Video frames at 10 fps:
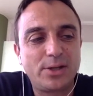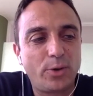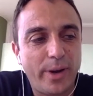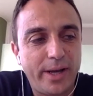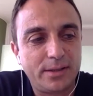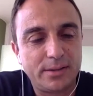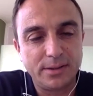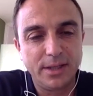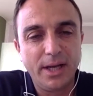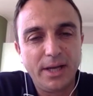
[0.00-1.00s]
great, no?
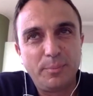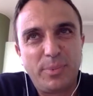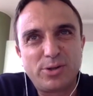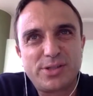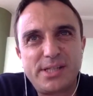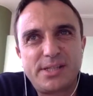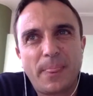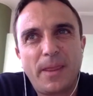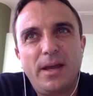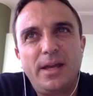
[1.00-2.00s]
Because it's,
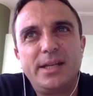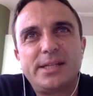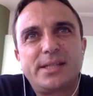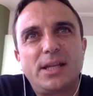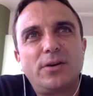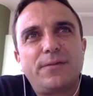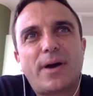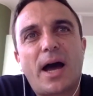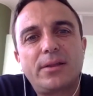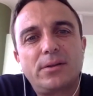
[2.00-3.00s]
instead of
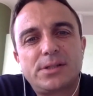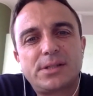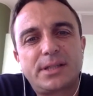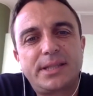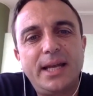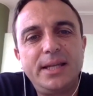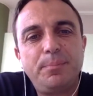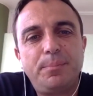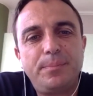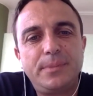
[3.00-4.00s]
adults
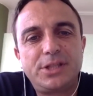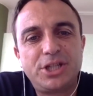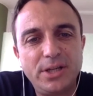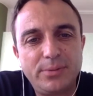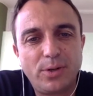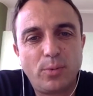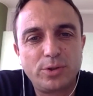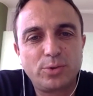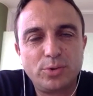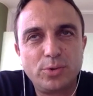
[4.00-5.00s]
telling children
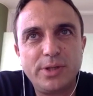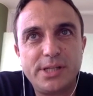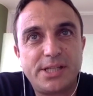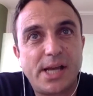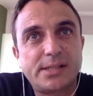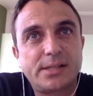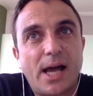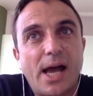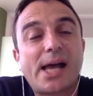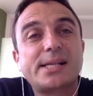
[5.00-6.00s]
what to do, it's just
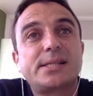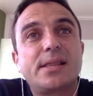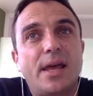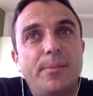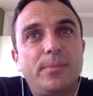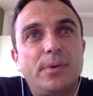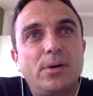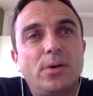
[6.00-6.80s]
ask them,